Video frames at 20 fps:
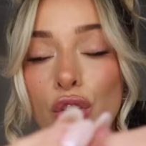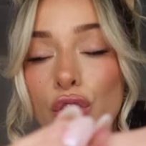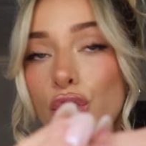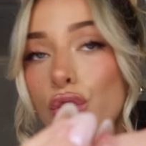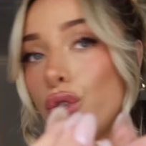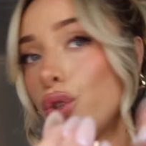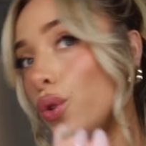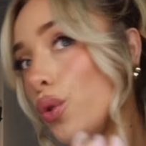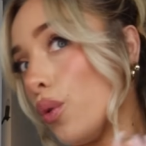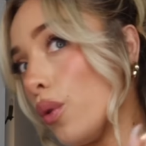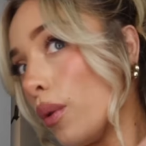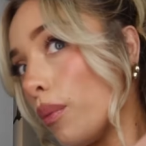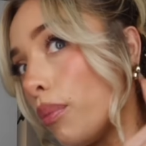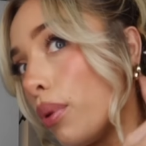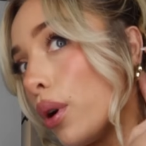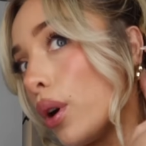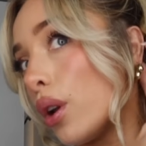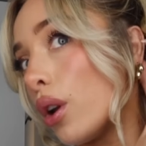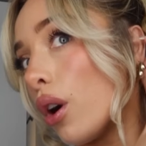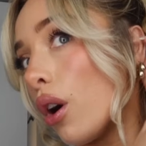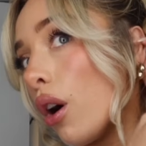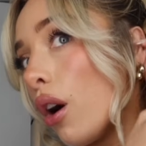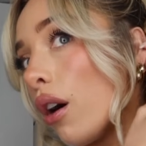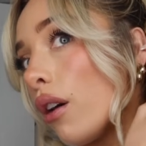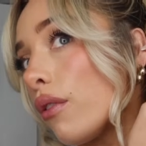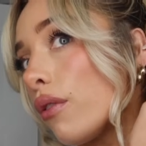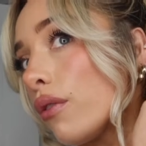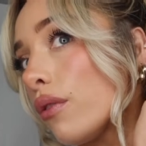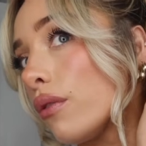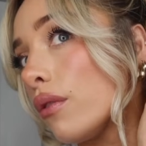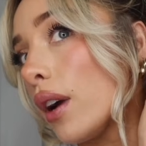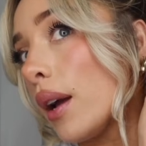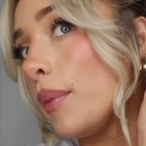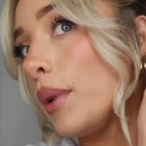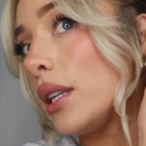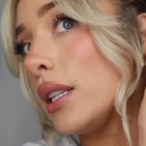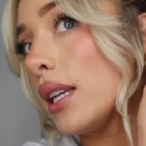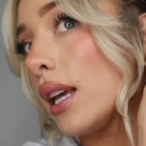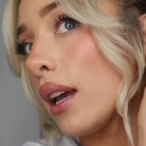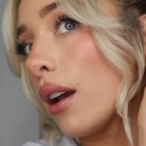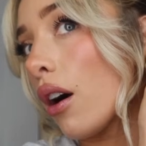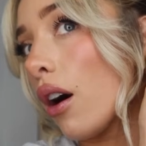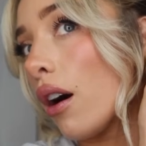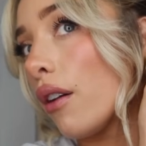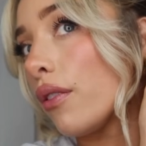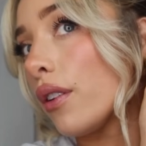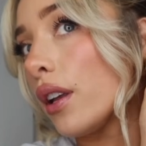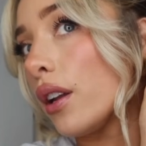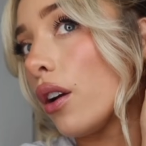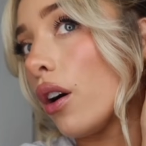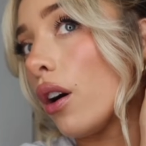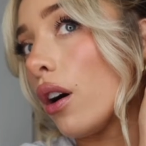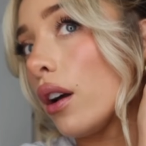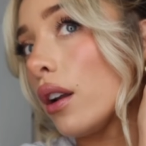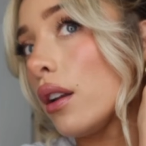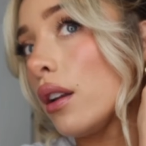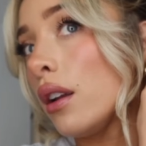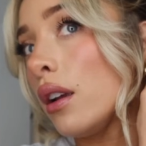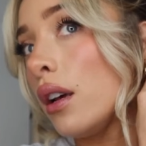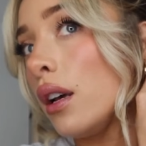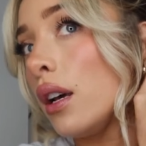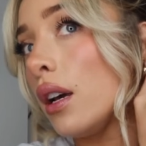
to put off, I mean take off and on.